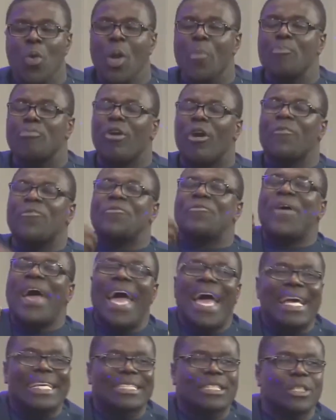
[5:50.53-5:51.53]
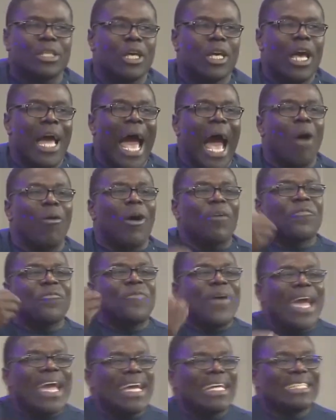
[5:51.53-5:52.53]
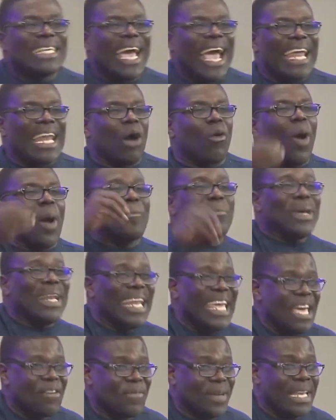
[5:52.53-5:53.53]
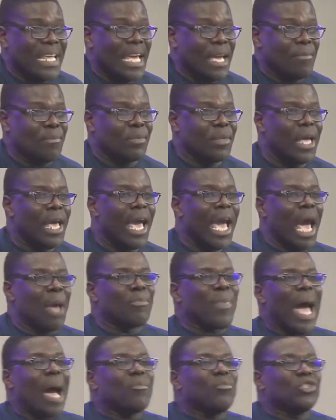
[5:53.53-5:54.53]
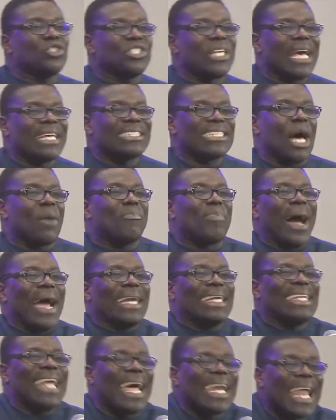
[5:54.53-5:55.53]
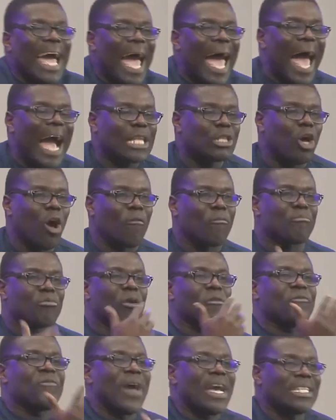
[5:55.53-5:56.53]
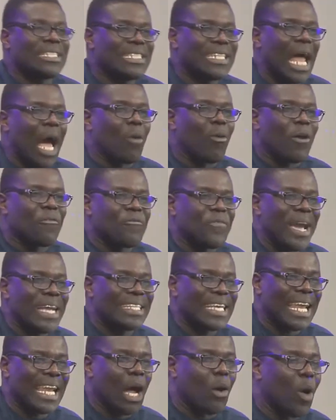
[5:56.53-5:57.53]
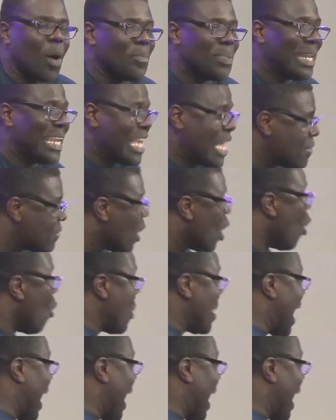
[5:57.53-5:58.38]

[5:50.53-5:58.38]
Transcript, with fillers: profess our faith and our belief in him. And the Bible says that by that act of profession, our faith and our belief, we are